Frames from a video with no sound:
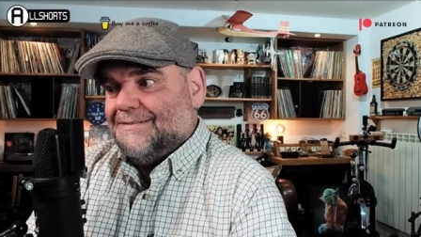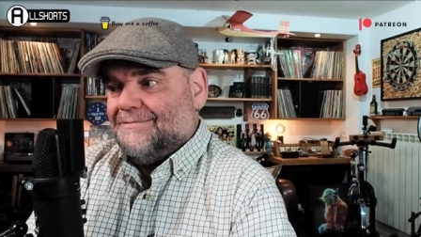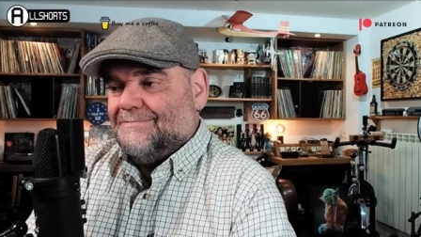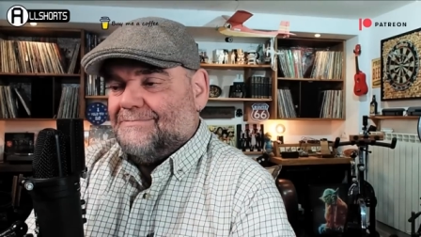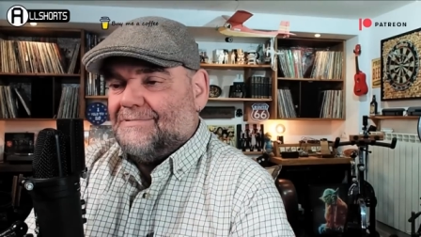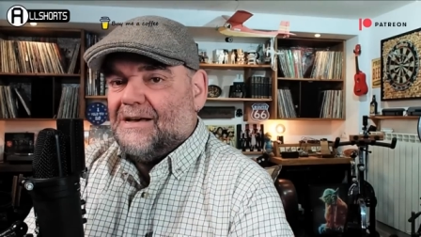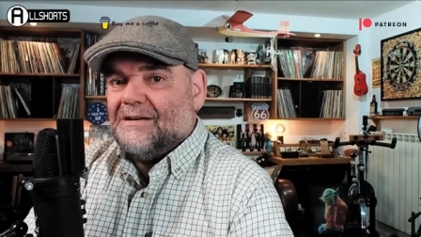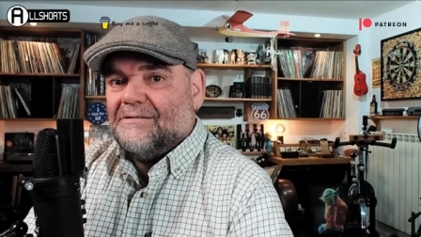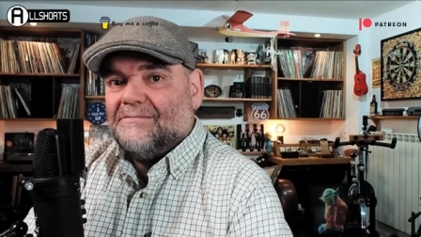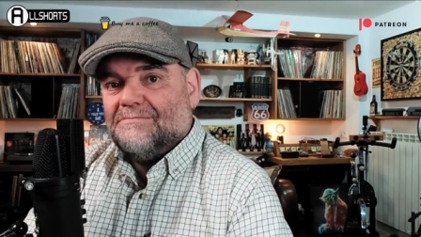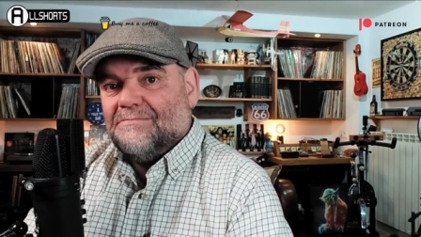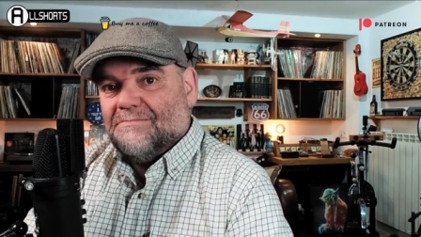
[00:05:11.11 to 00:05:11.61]

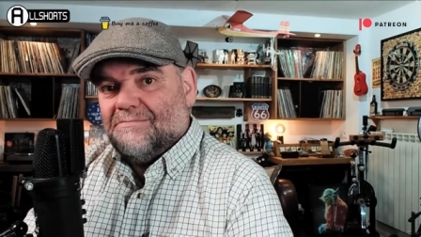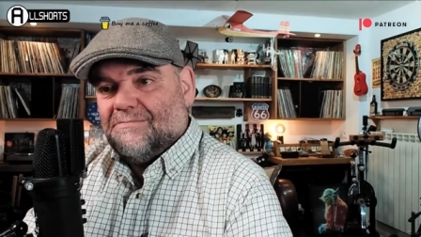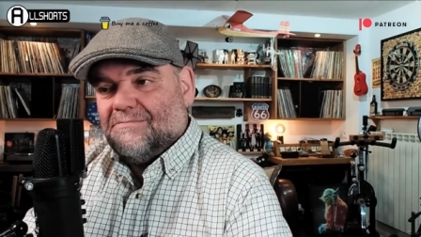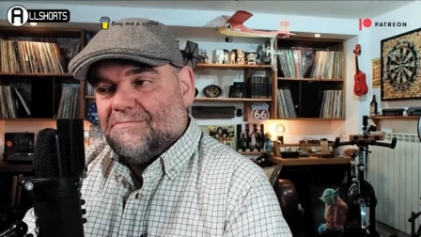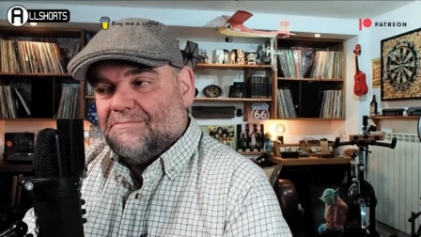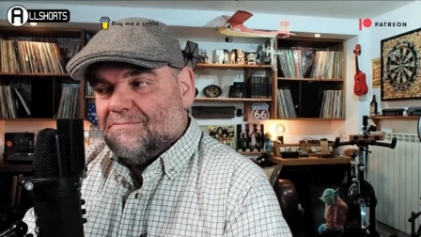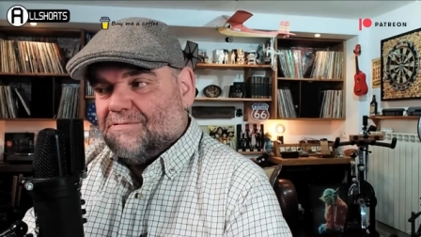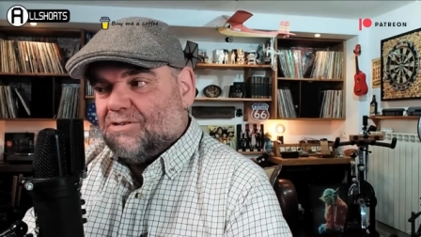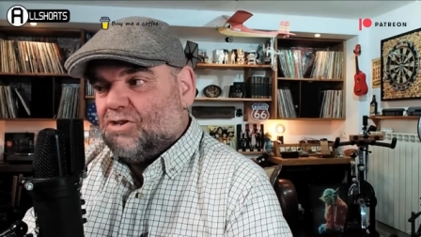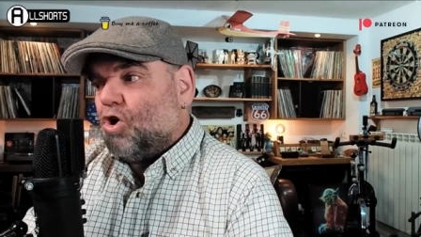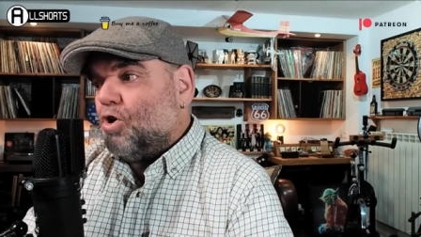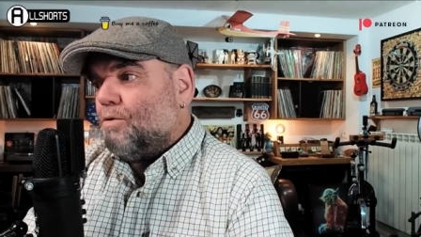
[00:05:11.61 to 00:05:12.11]
Well,
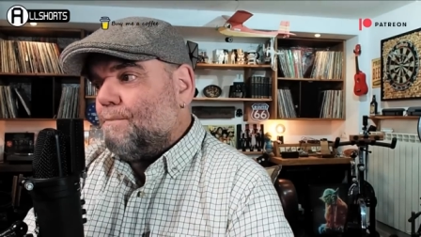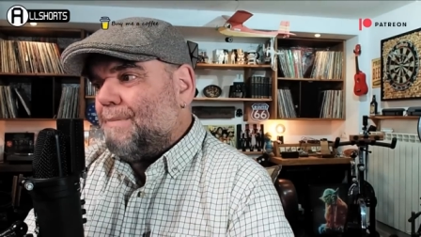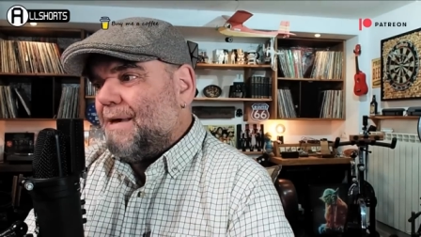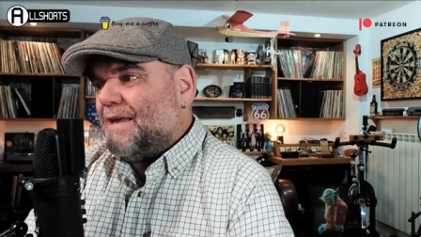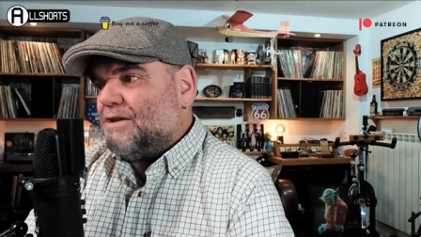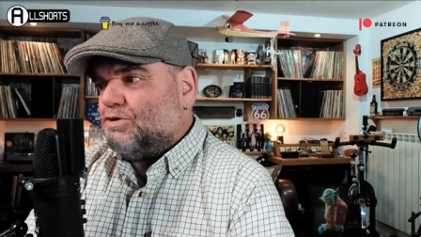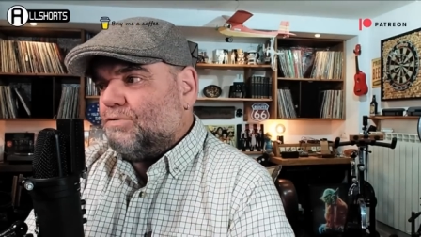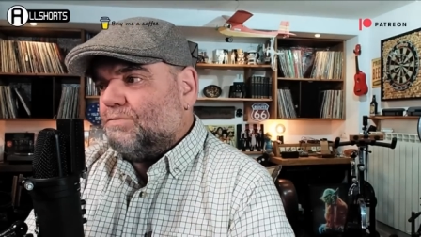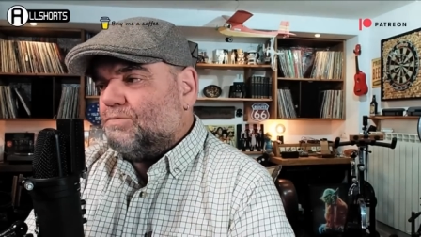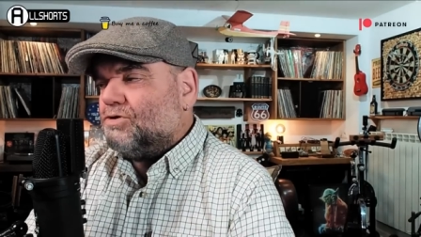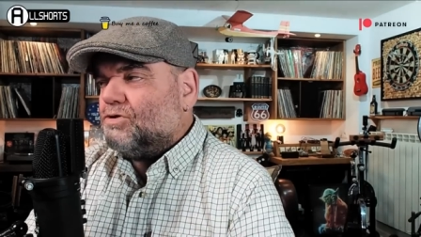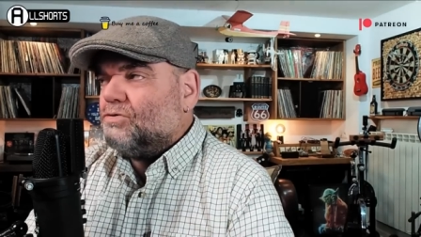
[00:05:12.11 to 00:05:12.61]
9
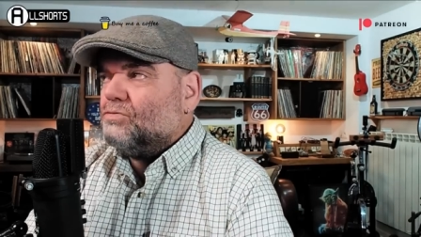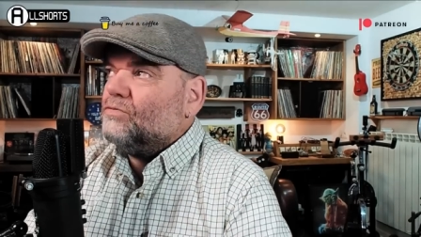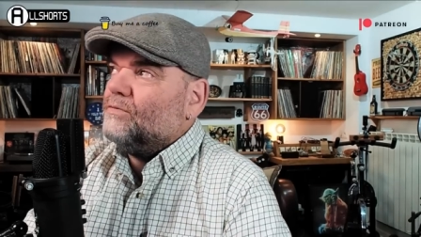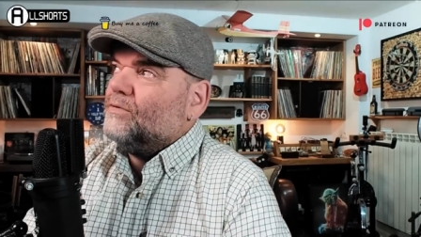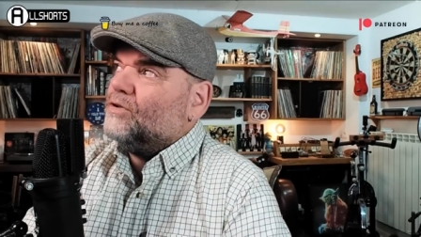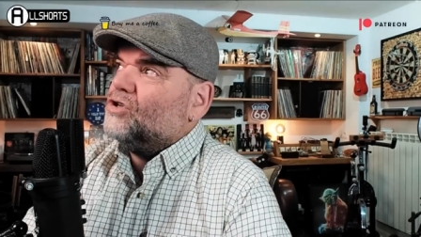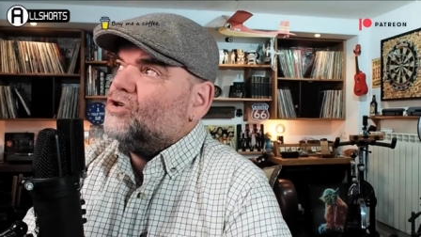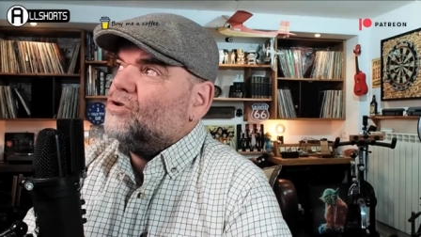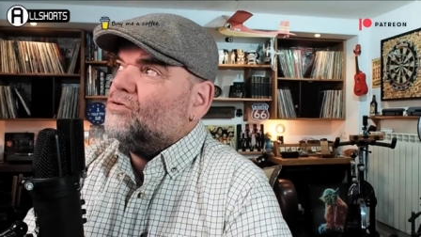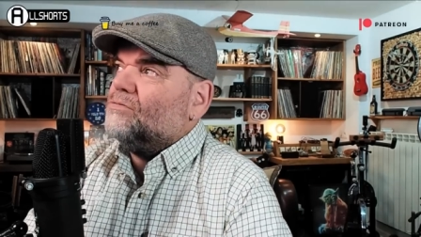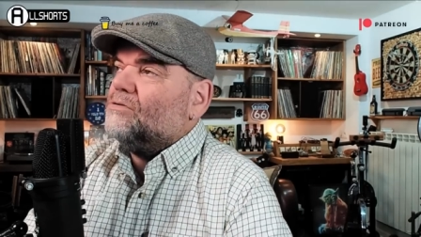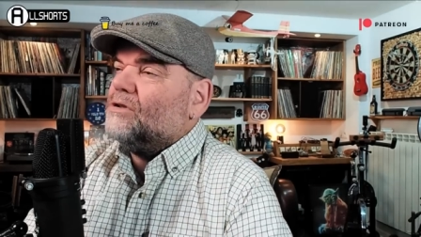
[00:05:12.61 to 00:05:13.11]
bedrooms, so only
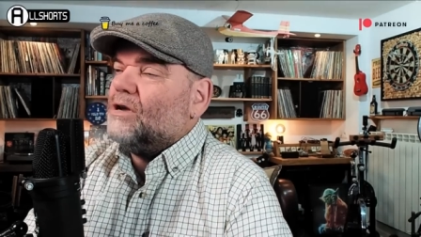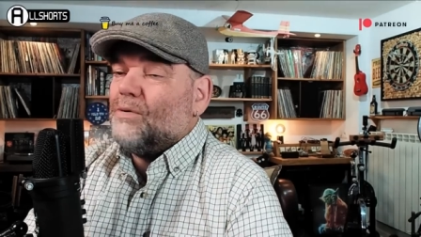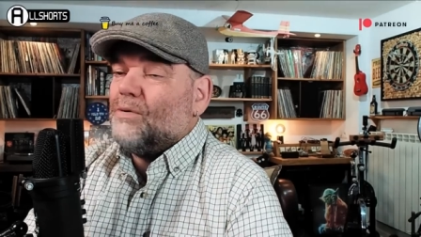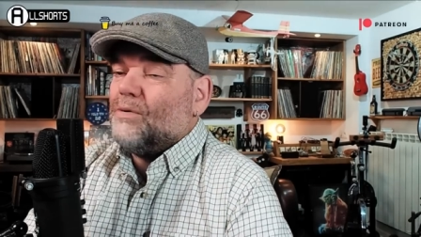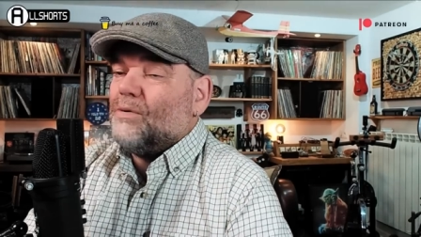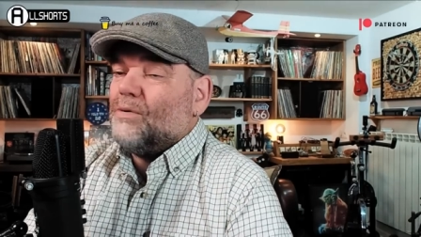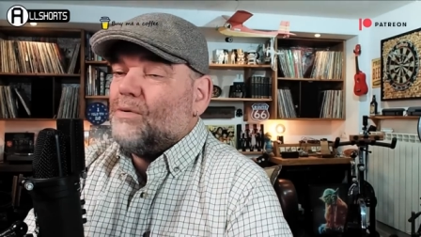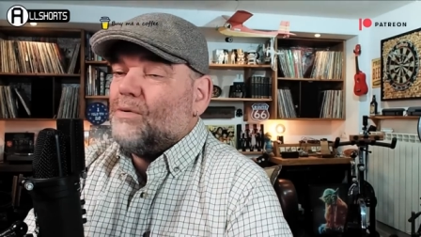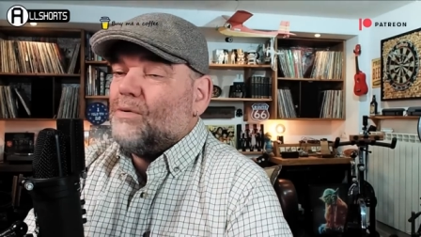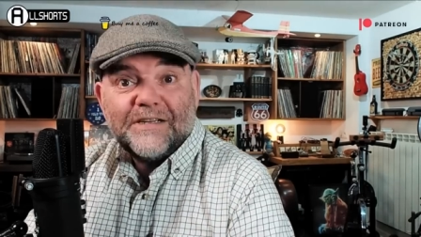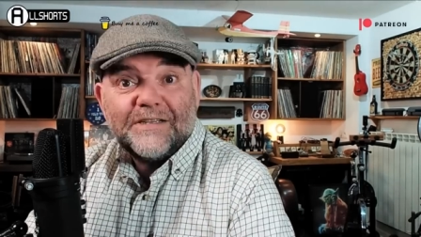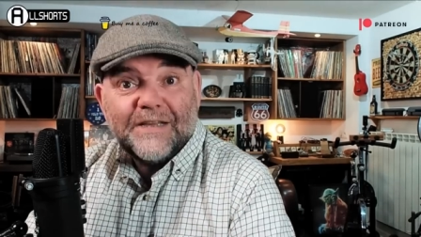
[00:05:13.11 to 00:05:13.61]
2. No,
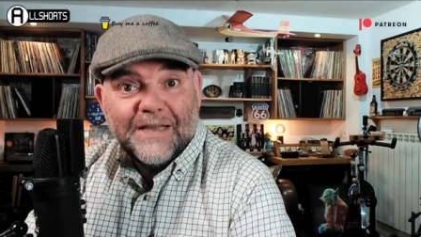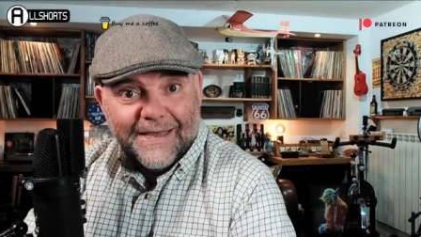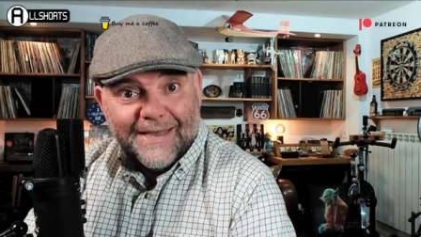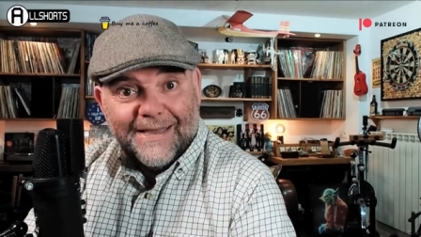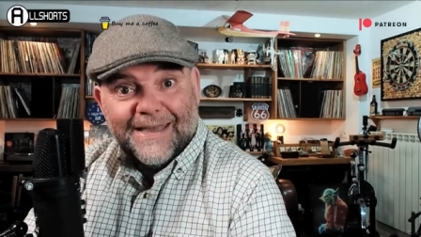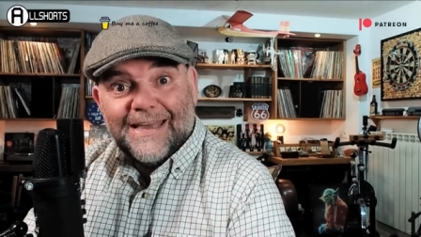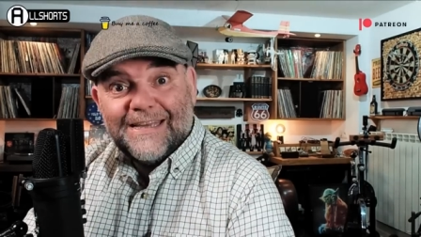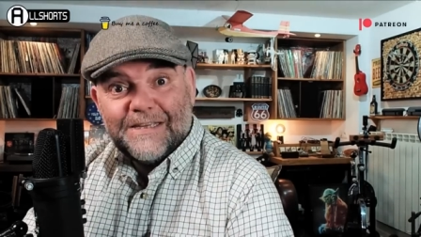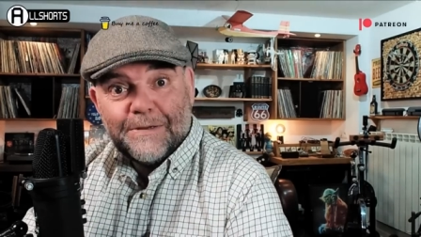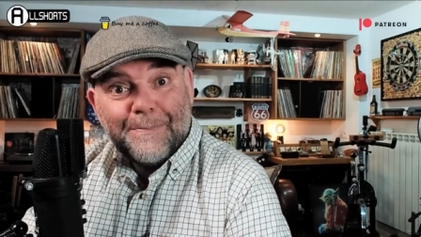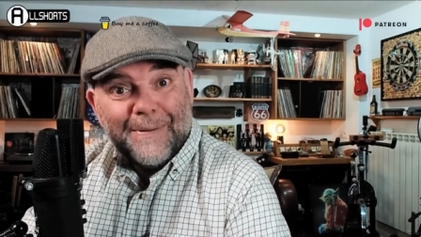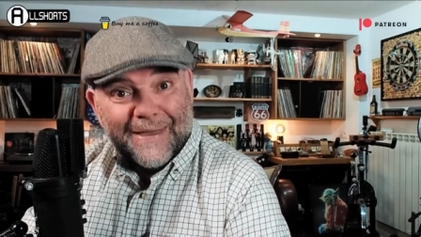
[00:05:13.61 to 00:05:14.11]
anyways,
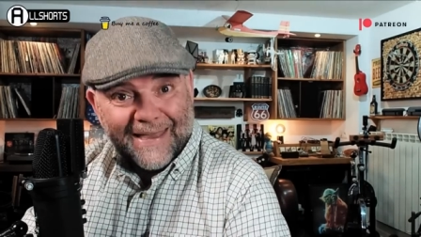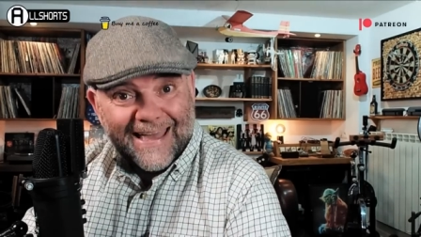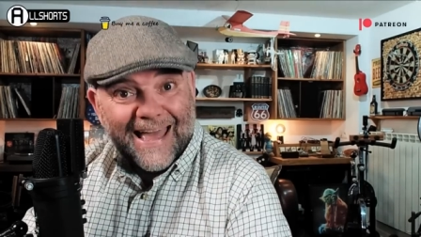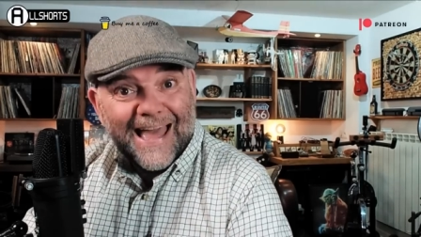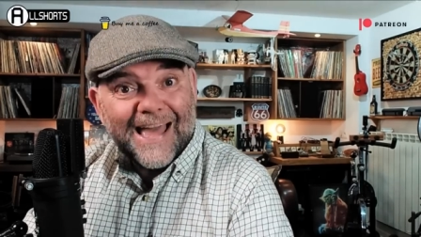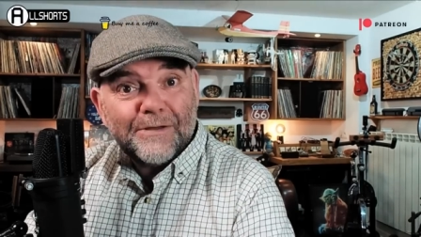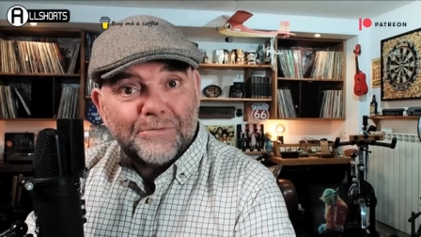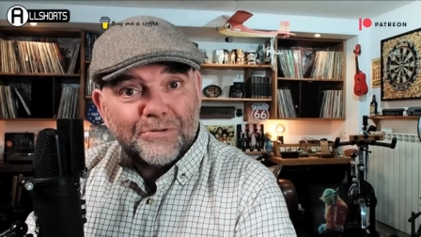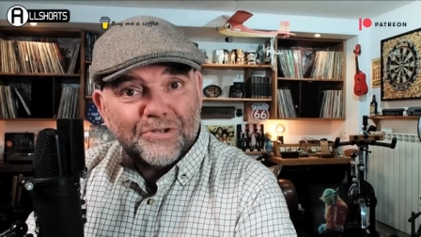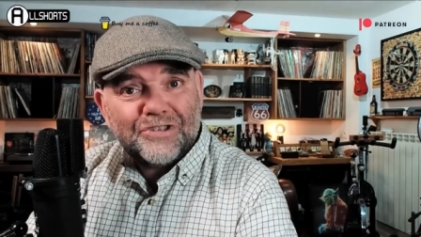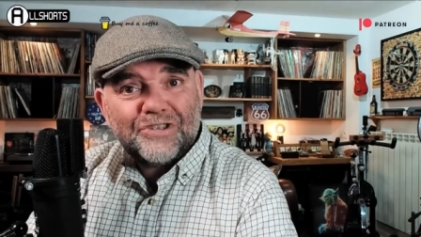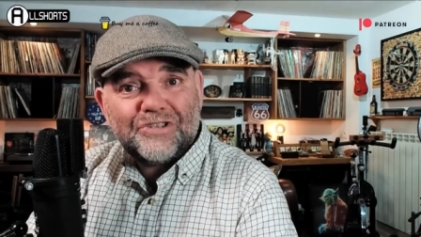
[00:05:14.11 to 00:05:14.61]
it's a big
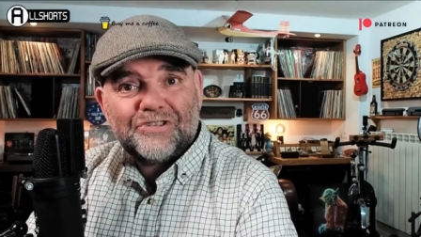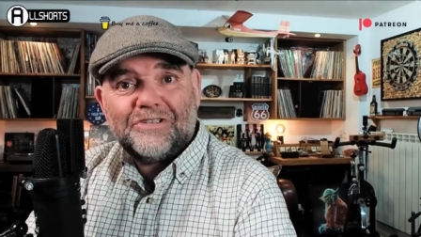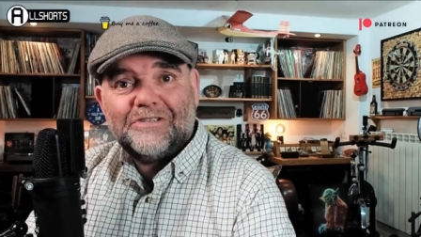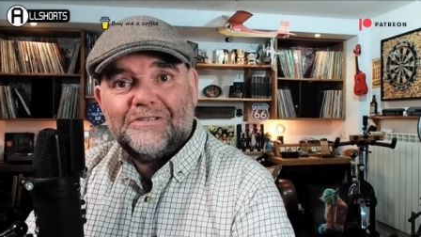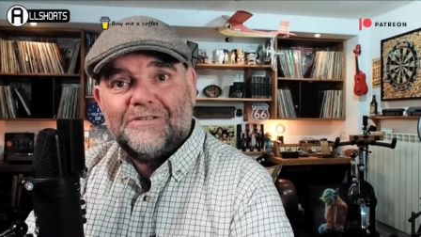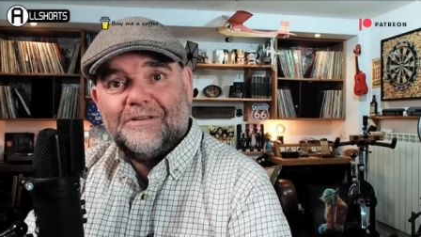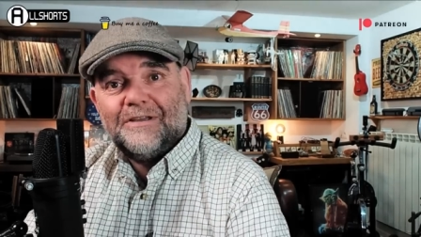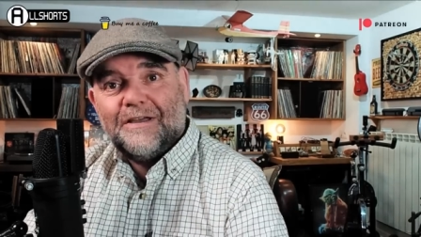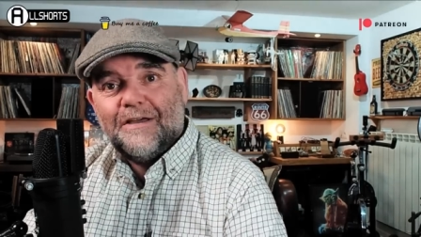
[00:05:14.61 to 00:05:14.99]
house.